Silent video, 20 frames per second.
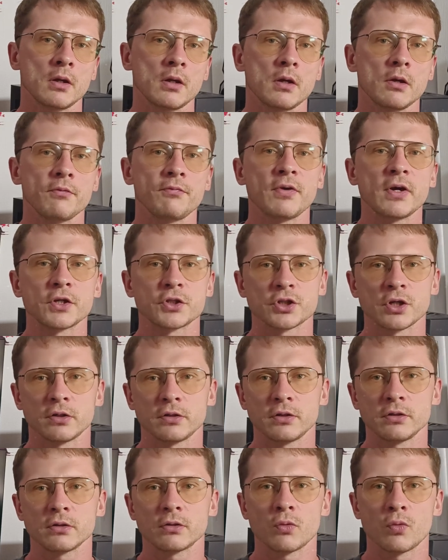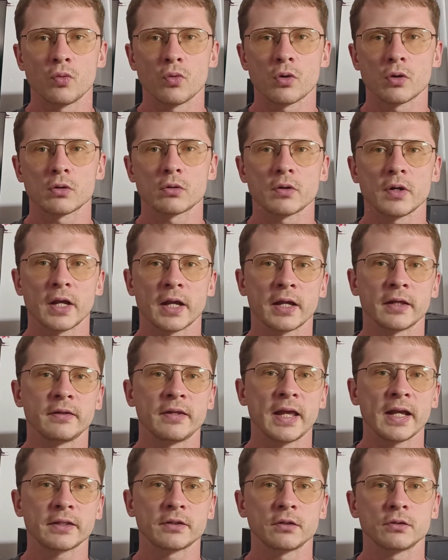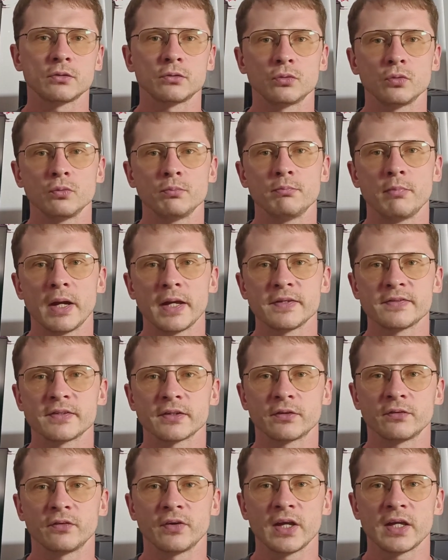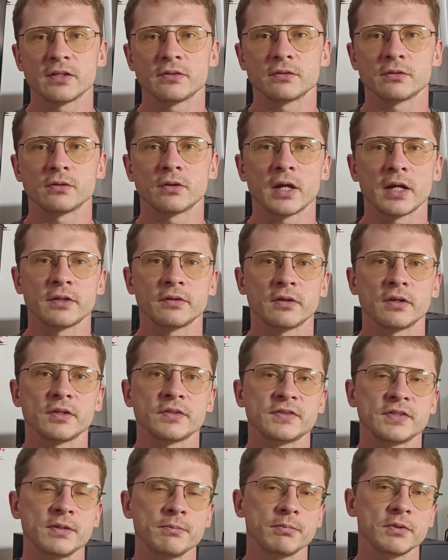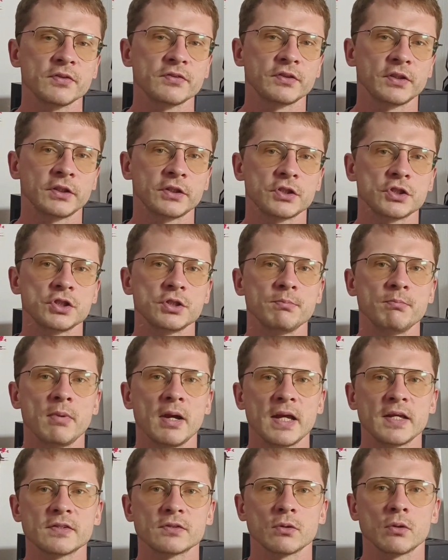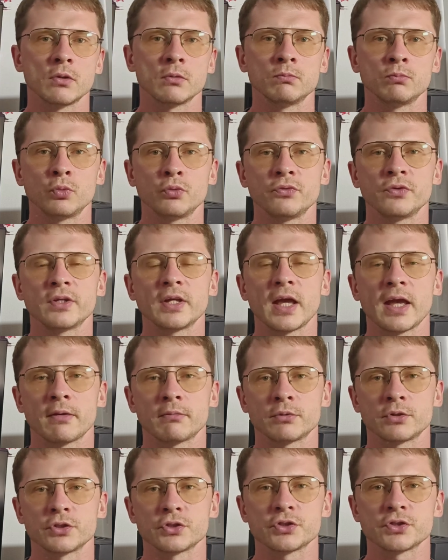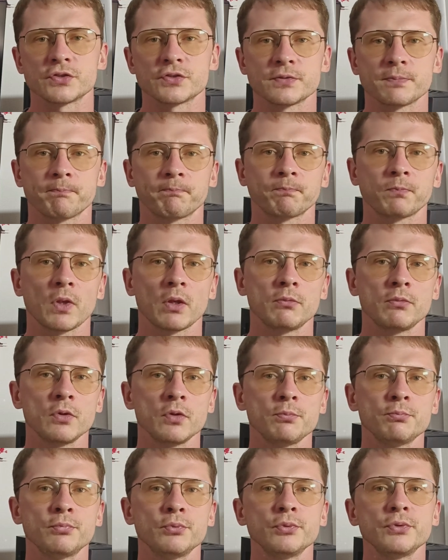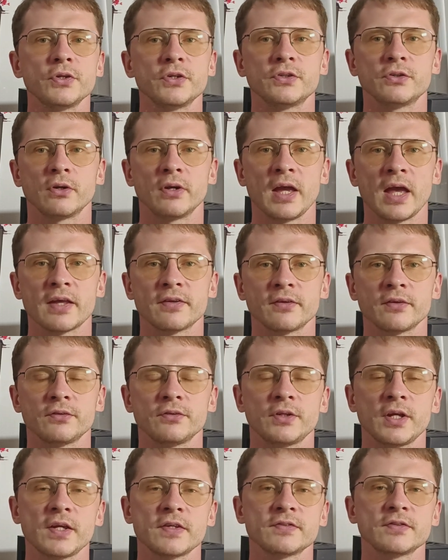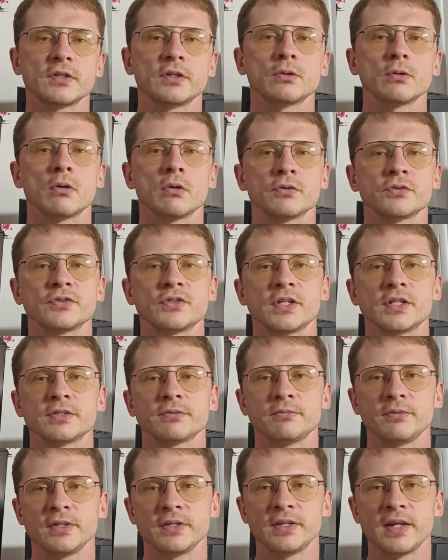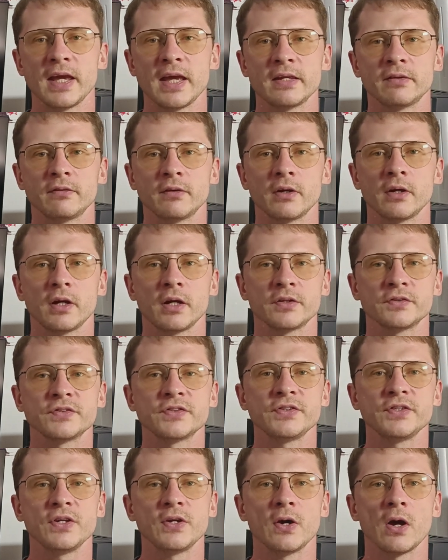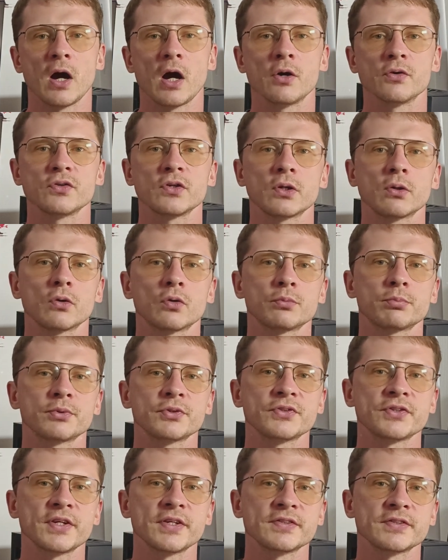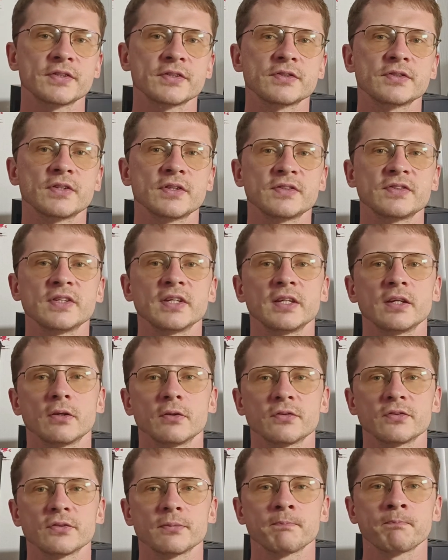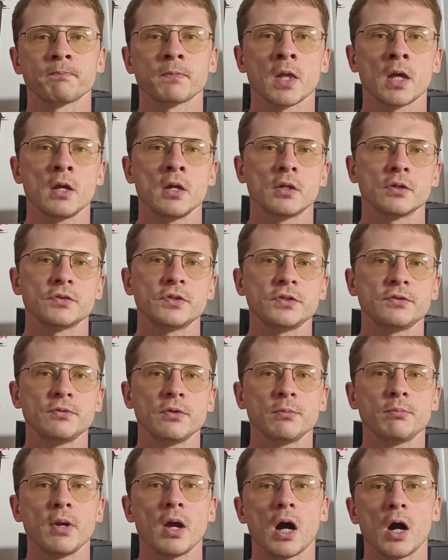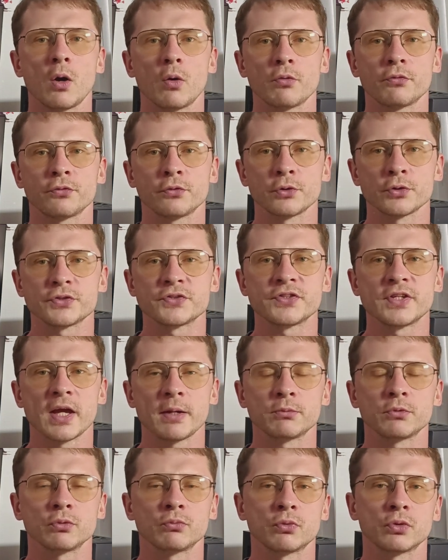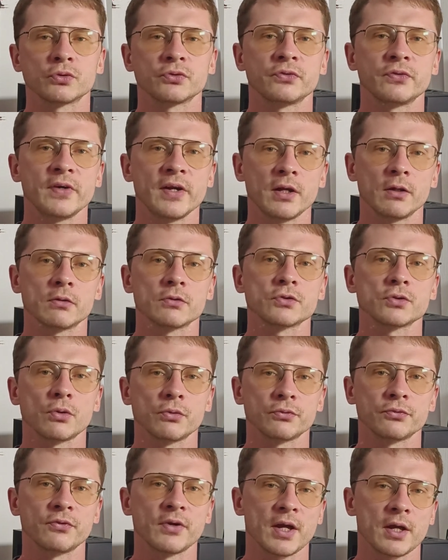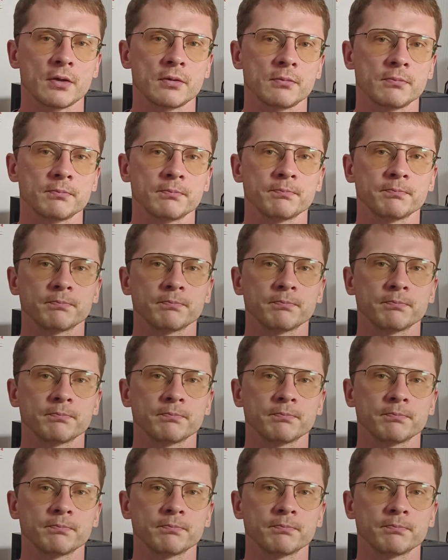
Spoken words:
a functioning core, a connected rule-based aggregator, and a simple strategy based on moving averages. We'll put it together, test it on CSV data, and see how the core processes the signals. This will be our first step toward real software.